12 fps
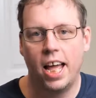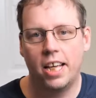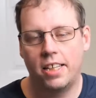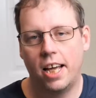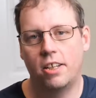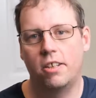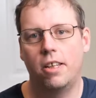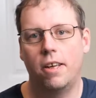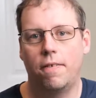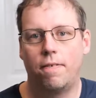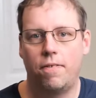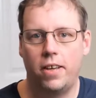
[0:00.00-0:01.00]
It's actually
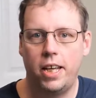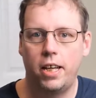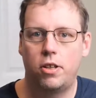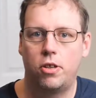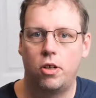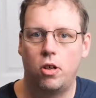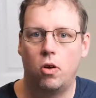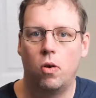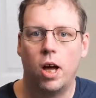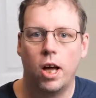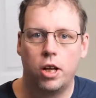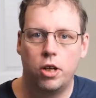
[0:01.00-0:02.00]
a fee
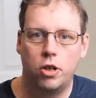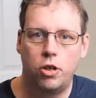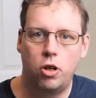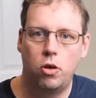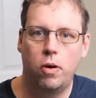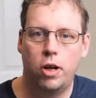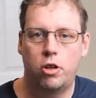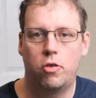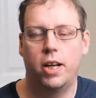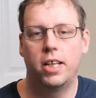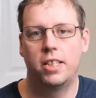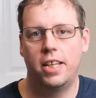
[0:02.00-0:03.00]
to do a
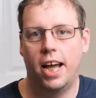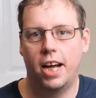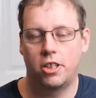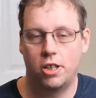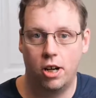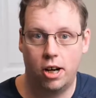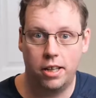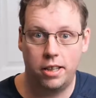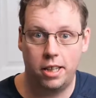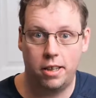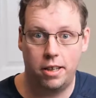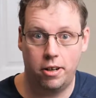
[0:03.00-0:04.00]
transaction on
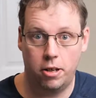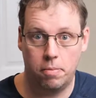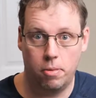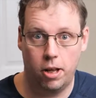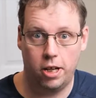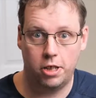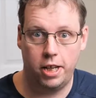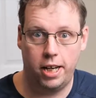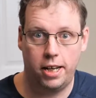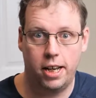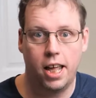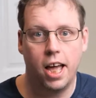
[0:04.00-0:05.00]
the Ethereum
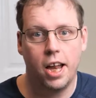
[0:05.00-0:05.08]
blockchain.